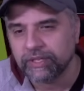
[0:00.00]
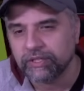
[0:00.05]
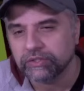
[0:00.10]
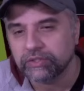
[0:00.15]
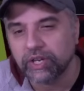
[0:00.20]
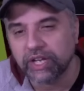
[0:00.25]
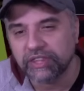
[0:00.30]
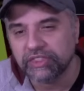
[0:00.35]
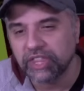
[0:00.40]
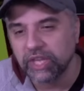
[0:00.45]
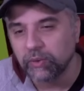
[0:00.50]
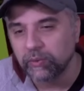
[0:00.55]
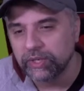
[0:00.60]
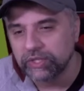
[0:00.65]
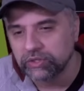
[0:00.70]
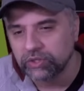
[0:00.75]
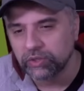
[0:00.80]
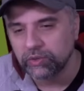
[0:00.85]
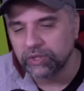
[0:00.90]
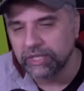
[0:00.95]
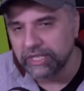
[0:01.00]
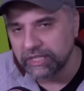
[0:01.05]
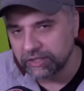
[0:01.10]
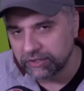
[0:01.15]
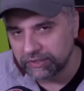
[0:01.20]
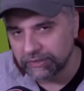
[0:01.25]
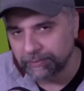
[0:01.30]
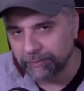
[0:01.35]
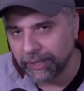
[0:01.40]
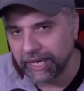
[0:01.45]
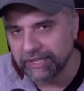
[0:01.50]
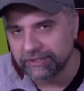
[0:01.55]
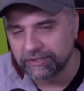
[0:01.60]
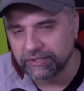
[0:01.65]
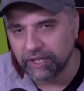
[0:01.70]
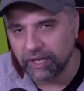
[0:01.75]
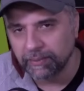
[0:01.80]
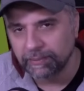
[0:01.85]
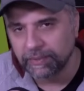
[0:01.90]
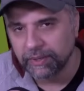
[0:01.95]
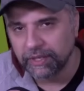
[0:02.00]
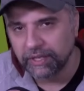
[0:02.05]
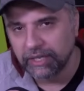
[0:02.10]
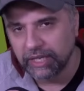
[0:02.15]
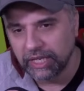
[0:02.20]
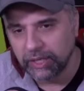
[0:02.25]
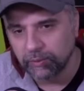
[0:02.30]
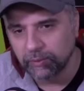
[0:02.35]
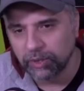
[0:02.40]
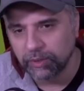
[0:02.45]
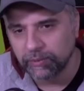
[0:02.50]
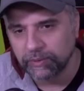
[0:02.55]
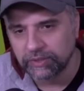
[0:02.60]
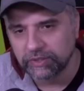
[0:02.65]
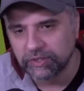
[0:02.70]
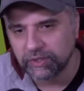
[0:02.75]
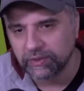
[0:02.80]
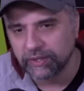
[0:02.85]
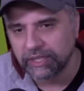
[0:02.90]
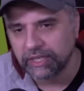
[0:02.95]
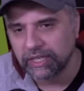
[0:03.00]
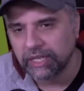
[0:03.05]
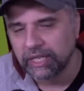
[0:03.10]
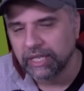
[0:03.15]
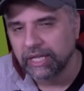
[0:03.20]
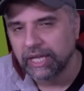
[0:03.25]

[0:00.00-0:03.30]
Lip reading: So I think we do need a spice up in what we're doing.